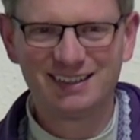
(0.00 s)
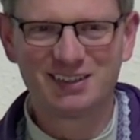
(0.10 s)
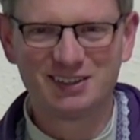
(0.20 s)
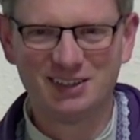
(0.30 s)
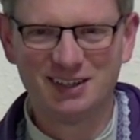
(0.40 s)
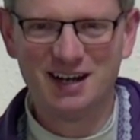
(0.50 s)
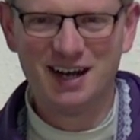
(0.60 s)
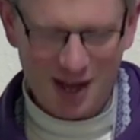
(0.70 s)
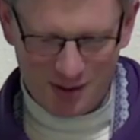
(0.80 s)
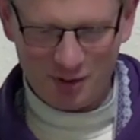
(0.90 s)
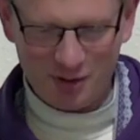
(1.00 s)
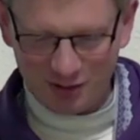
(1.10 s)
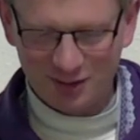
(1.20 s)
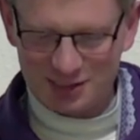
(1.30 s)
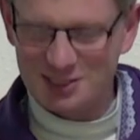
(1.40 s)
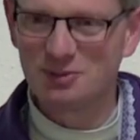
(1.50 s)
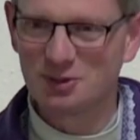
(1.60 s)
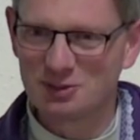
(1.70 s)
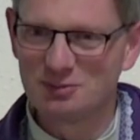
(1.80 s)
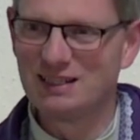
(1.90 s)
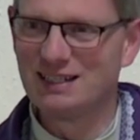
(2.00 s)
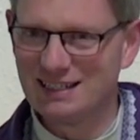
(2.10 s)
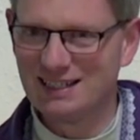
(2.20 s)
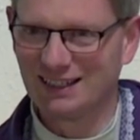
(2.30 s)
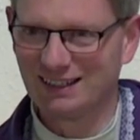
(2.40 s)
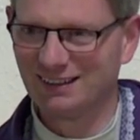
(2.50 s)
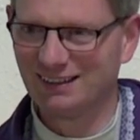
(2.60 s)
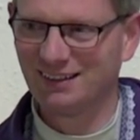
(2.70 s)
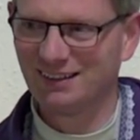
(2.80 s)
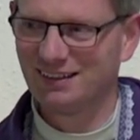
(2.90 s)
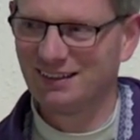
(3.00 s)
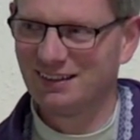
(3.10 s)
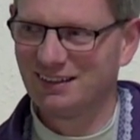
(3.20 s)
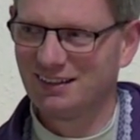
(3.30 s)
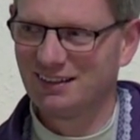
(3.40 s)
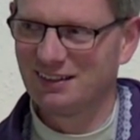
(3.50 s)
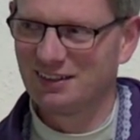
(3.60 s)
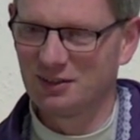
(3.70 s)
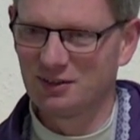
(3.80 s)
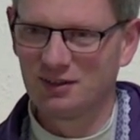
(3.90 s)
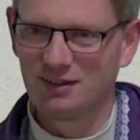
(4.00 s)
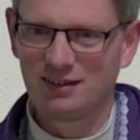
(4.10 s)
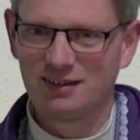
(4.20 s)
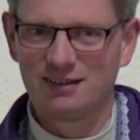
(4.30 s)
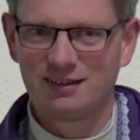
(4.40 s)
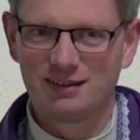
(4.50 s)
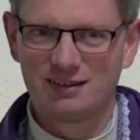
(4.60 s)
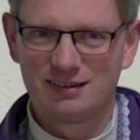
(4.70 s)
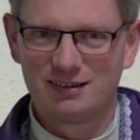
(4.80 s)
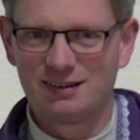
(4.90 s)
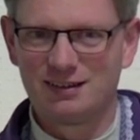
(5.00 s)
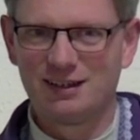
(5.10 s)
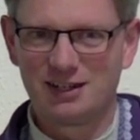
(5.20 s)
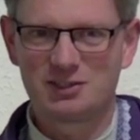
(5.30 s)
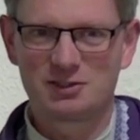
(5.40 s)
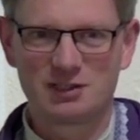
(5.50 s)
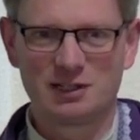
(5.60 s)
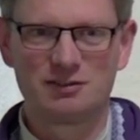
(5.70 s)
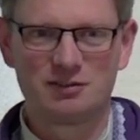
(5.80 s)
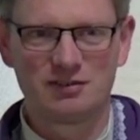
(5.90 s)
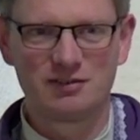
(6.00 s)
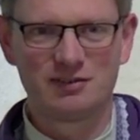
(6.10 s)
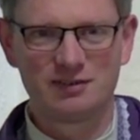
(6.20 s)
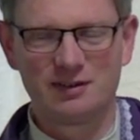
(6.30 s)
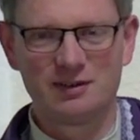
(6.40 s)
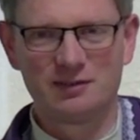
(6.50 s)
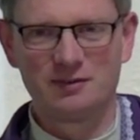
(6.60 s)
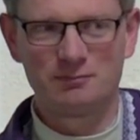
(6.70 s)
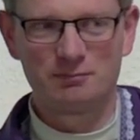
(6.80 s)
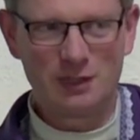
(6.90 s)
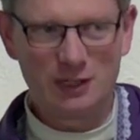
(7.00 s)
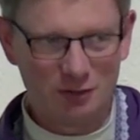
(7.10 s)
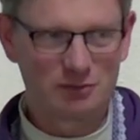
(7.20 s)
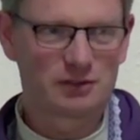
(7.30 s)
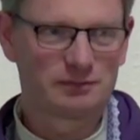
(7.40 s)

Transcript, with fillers: you know, I'm where all this is supposed to be leading. You know, let yourself be loved.